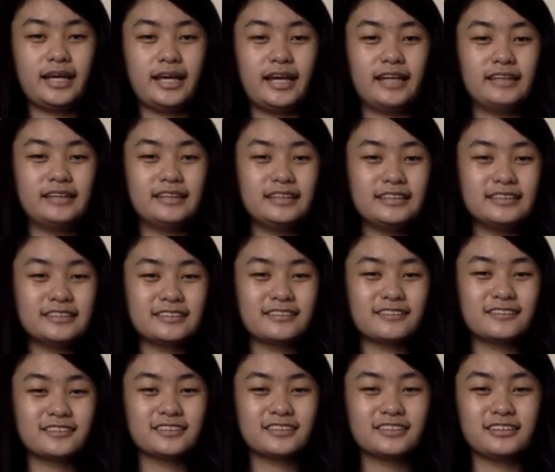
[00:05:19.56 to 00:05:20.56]
And these are
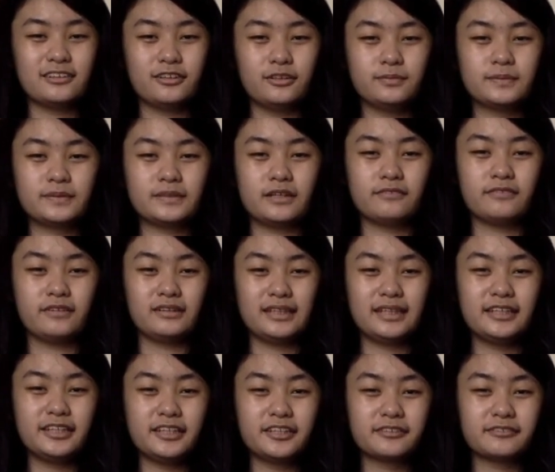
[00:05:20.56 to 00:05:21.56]
the slopes of the
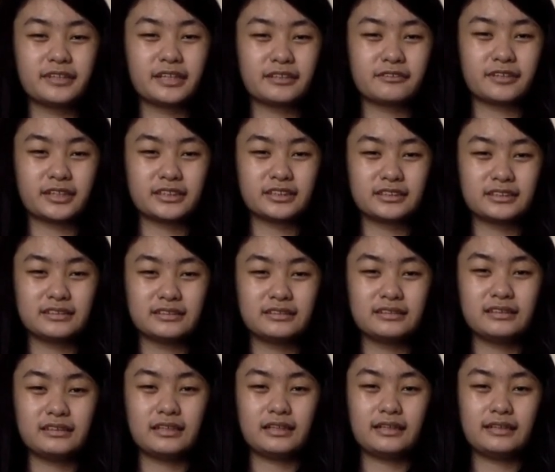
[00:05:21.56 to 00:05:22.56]
linear regression
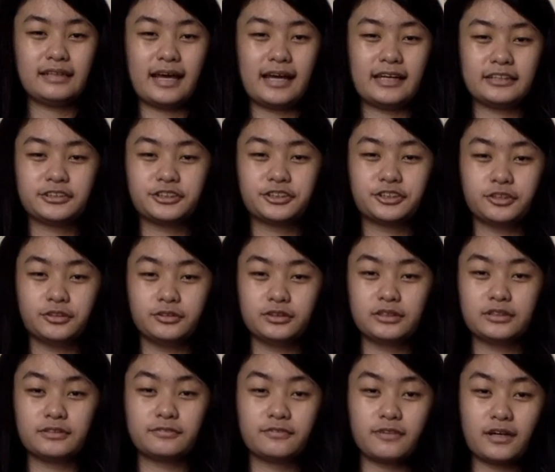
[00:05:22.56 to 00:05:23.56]
that shows
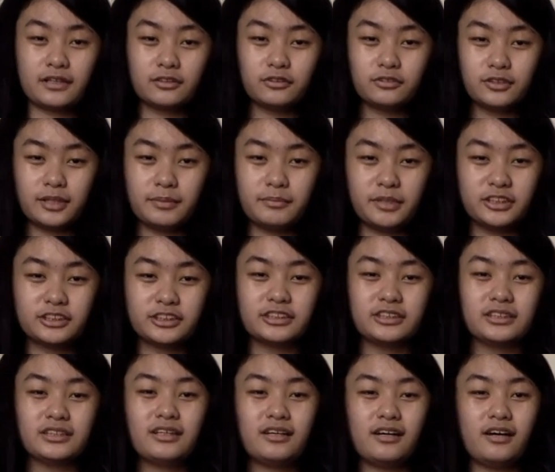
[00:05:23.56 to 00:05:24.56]
the fractal dimension
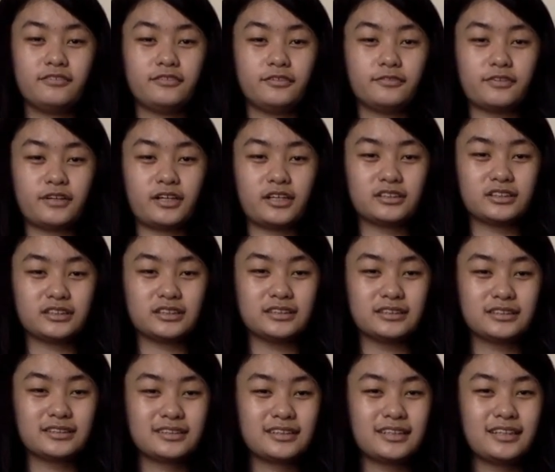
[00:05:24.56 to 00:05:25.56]
of the
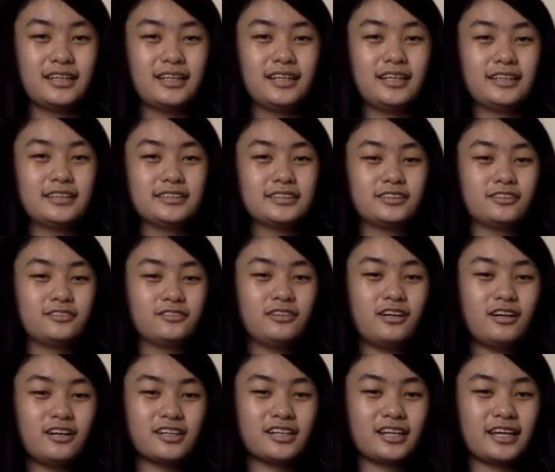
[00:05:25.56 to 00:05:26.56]
viruses. So
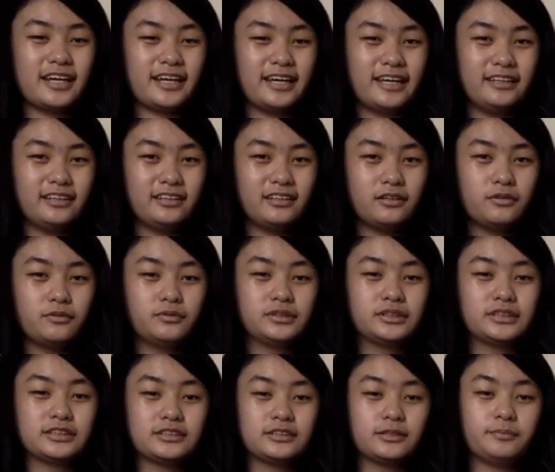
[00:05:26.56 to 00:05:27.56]
log n, which
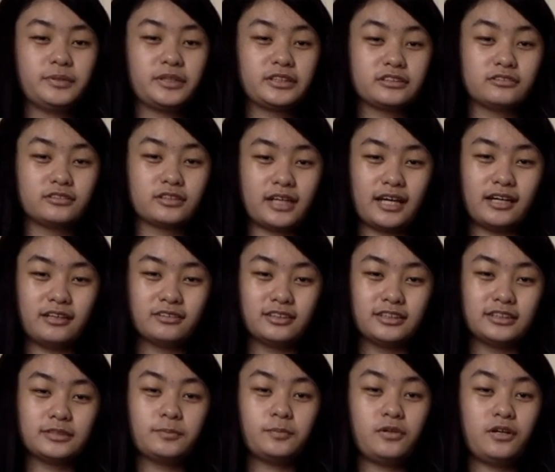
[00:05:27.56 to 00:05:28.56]
is the pixel count,
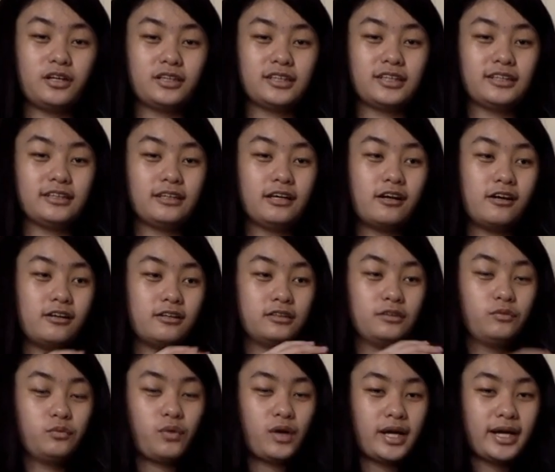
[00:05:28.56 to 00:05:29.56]
is plotted on the
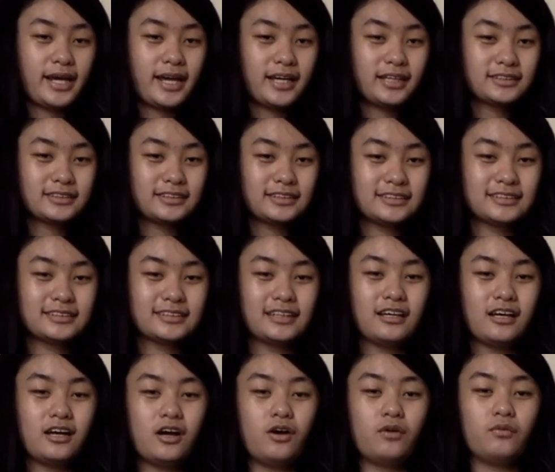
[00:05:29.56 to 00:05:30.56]
y-axis,
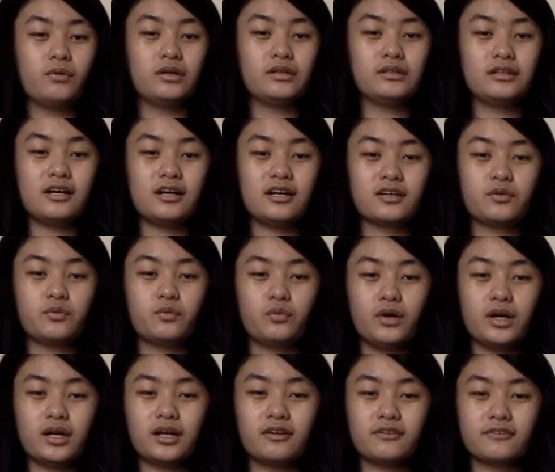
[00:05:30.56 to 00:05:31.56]
while log 1
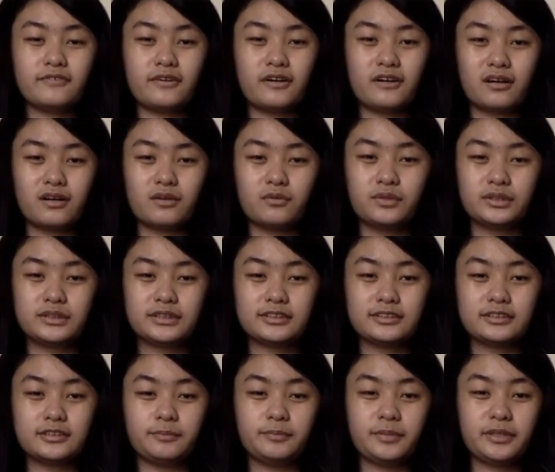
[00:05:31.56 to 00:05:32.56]
out of r, which is
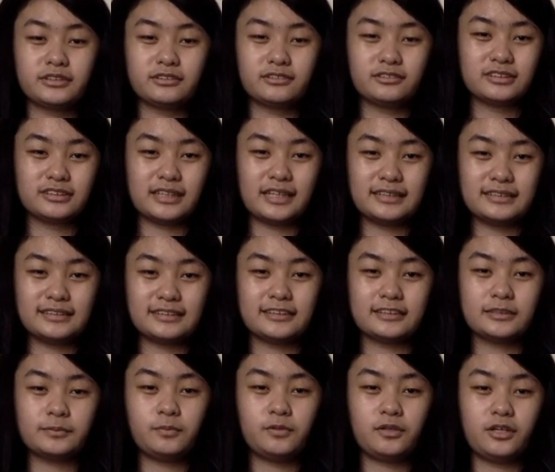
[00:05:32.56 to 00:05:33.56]
the pixel size,
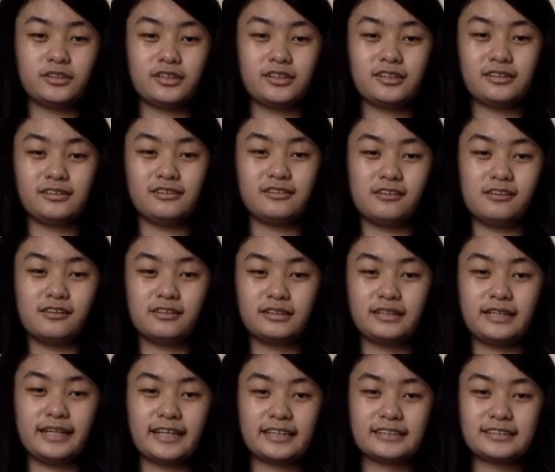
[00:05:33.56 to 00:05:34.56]
is plotted along the
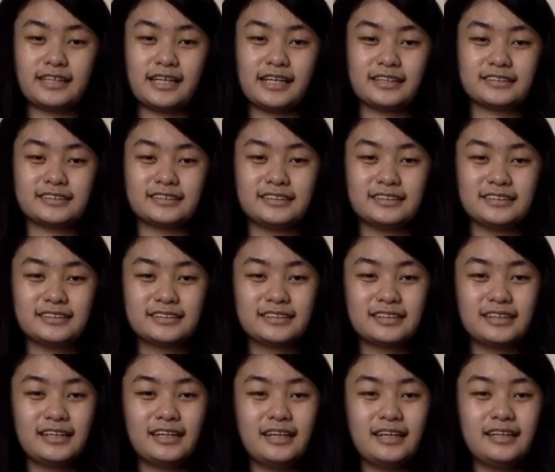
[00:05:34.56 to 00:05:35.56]
x-axis.
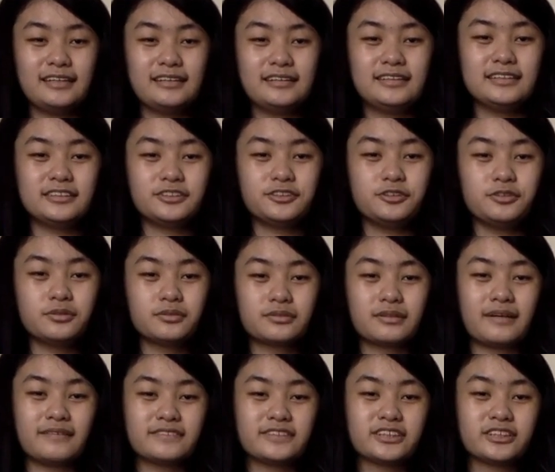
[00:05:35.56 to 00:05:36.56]
These two
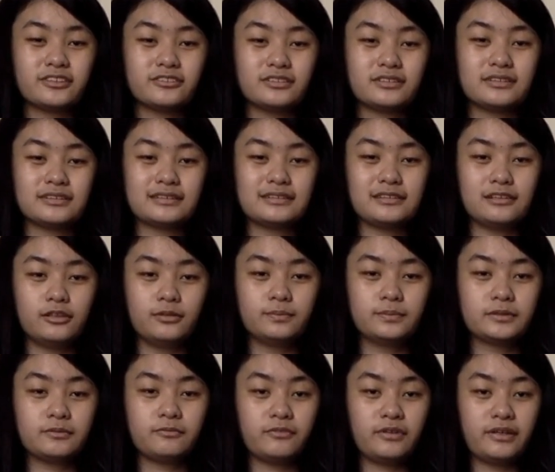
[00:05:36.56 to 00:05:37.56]
graphs shows the
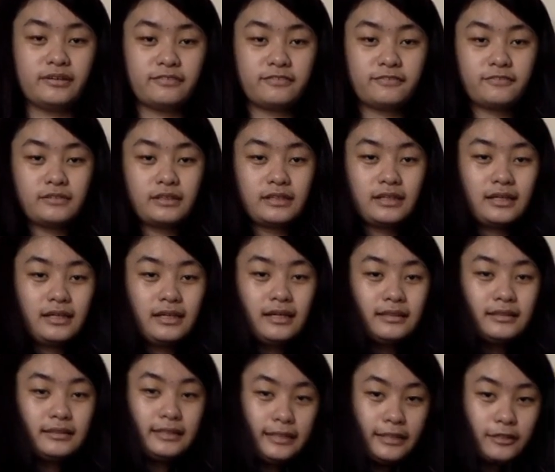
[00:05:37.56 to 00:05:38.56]
slopes with
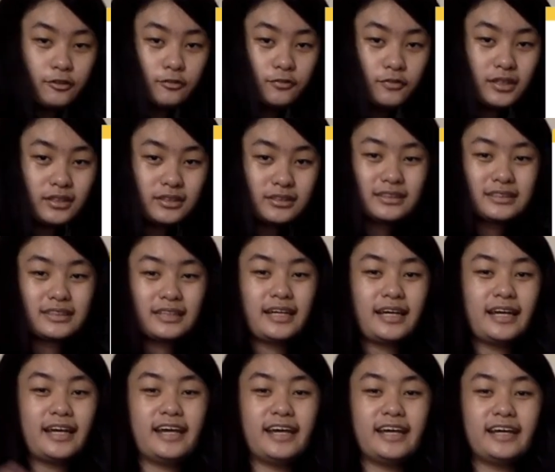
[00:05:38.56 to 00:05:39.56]
the ecovirus
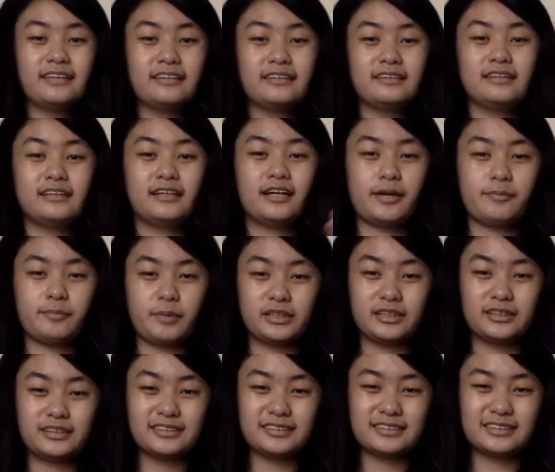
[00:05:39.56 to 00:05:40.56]
and the
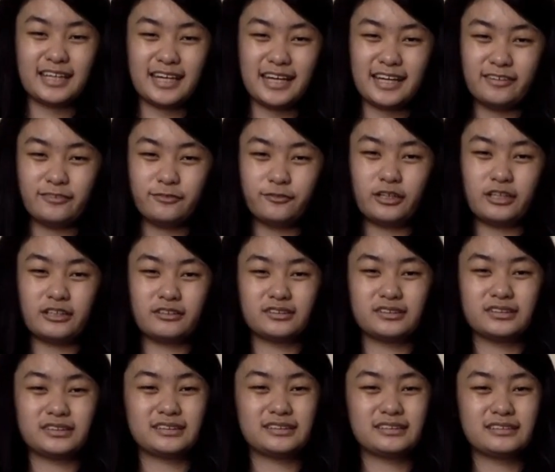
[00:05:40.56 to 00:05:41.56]
hepatitis A
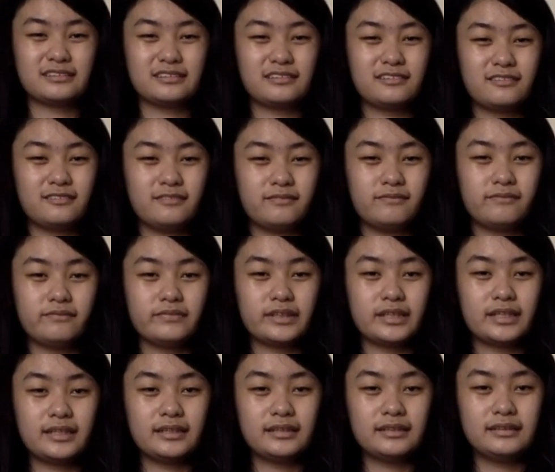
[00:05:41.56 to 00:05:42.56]
virus.
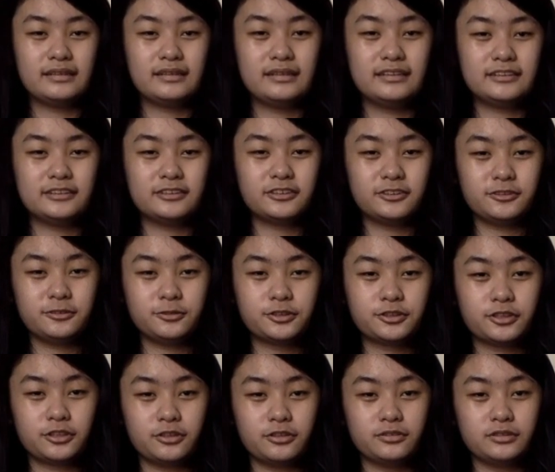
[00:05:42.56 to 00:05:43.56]
These two
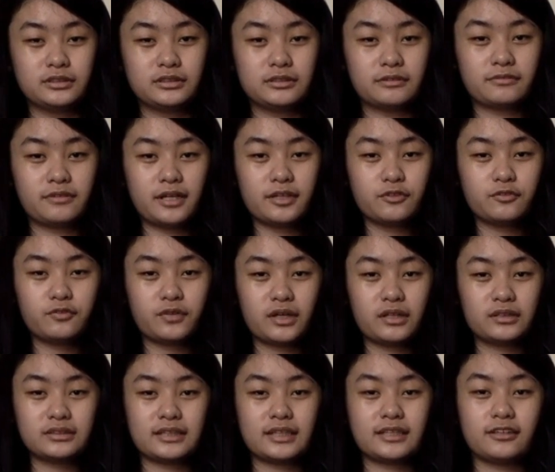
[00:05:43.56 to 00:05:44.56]
shows the
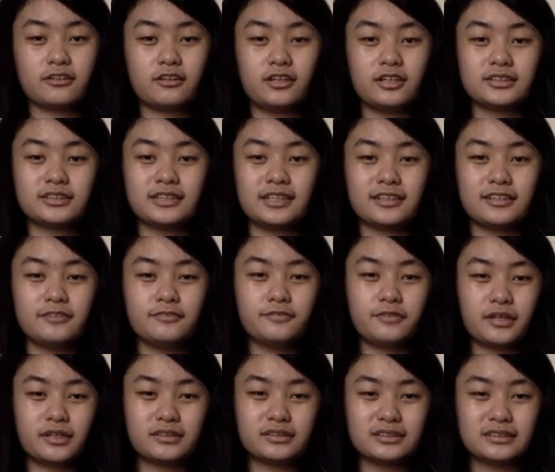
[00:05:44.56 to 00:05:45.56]
rhinovirus and the Coxsackie
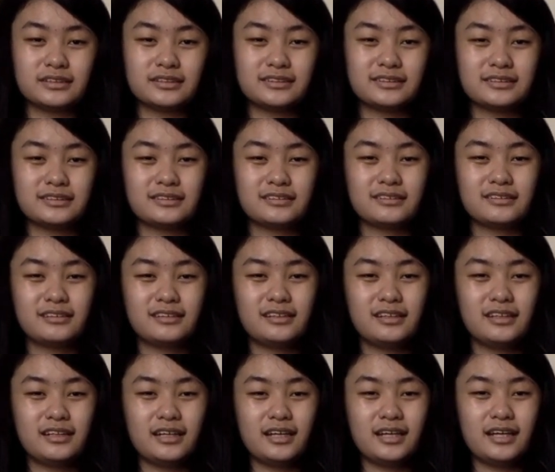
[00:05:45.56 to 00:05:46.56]
viruses,
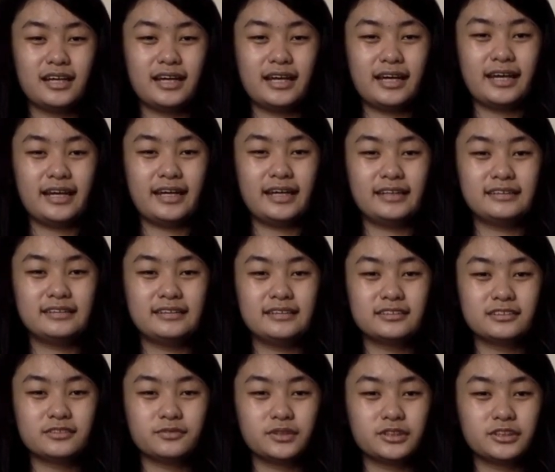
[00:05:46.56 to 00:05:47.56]
and
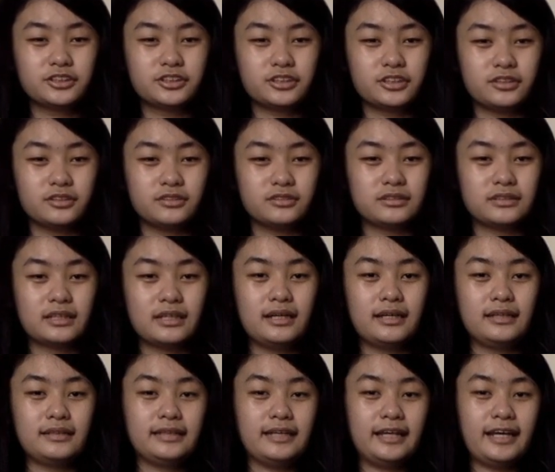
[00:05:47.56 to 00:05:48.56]
this one shows
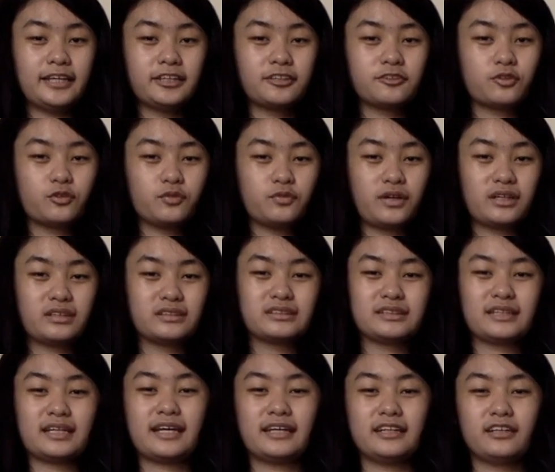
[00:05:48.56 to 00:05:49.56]
the enterovirus
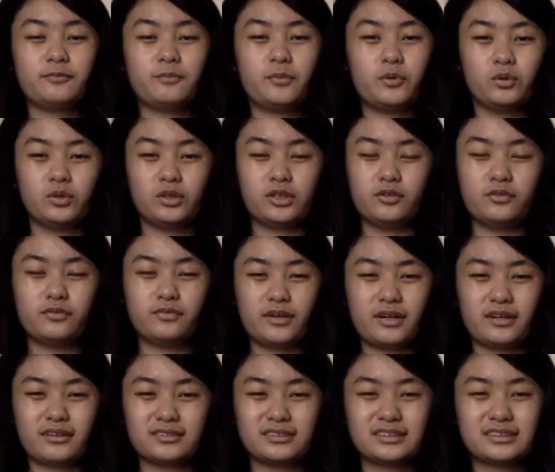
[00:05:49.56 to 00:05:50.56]
and the
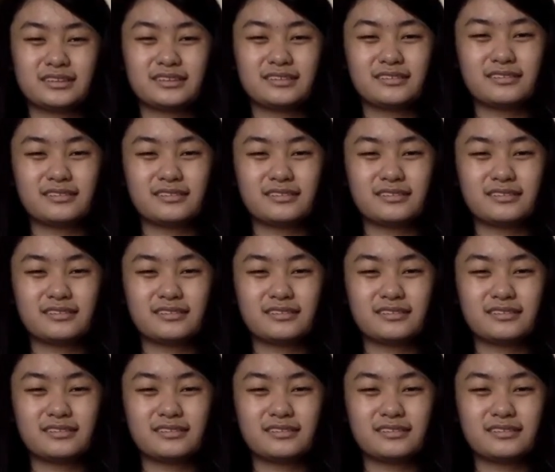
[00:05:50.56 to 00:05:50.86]
poliovirus.